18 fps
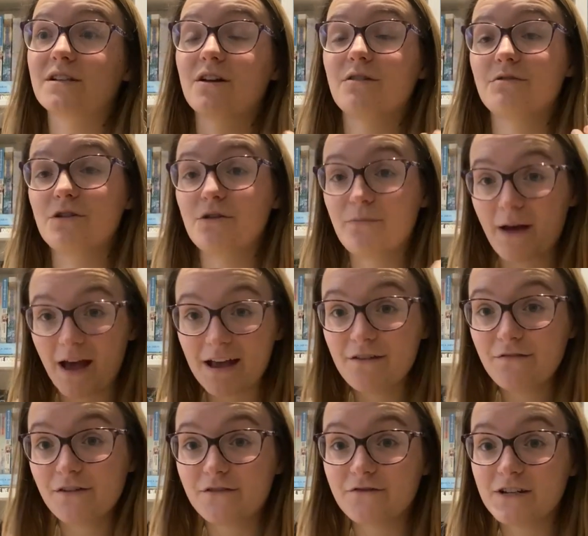So you
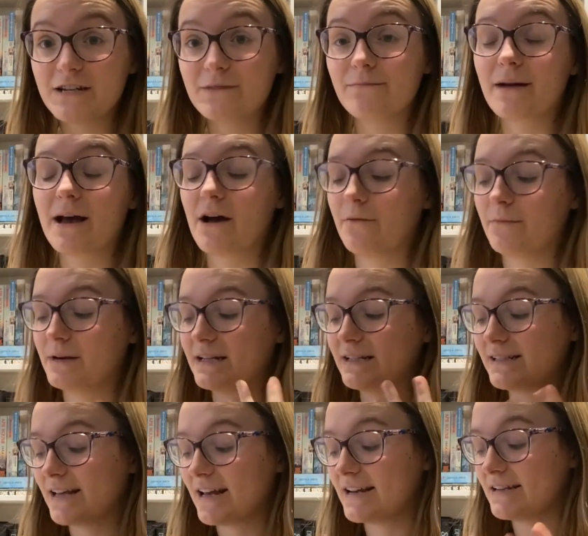pay £15, but
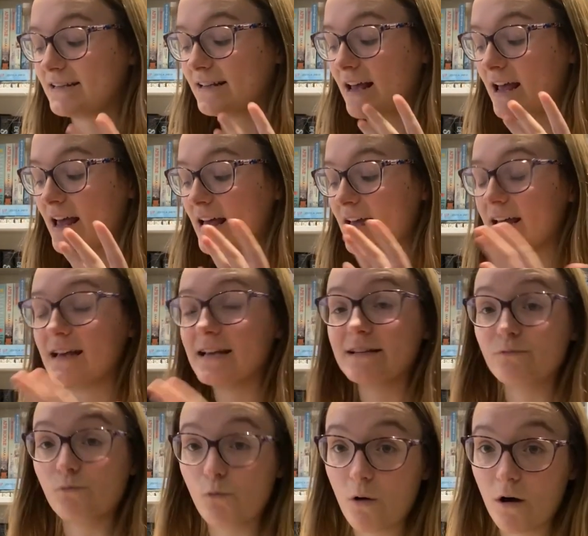it says it
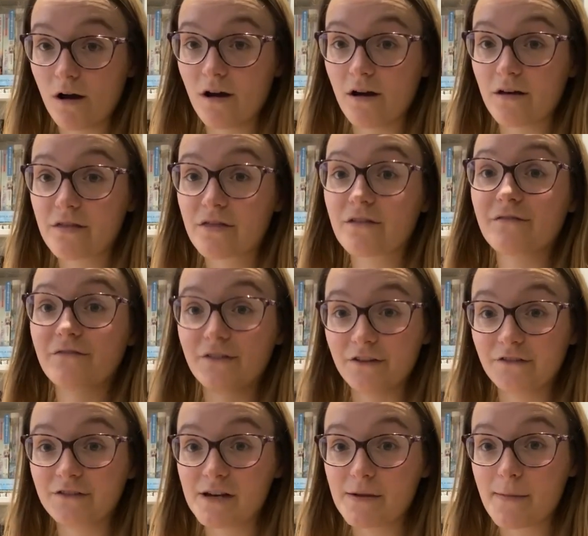is worth
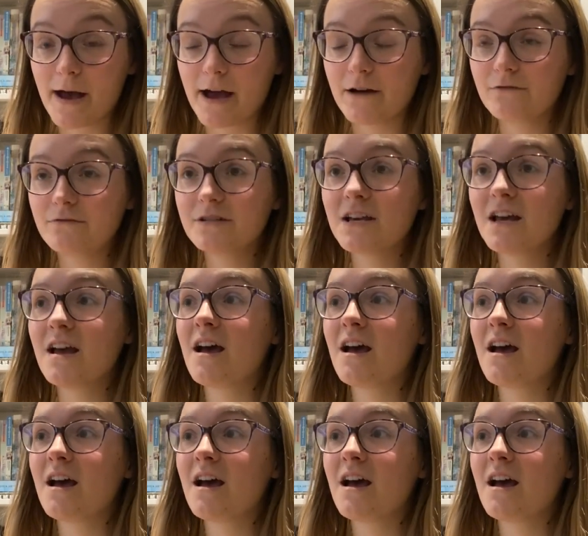£50.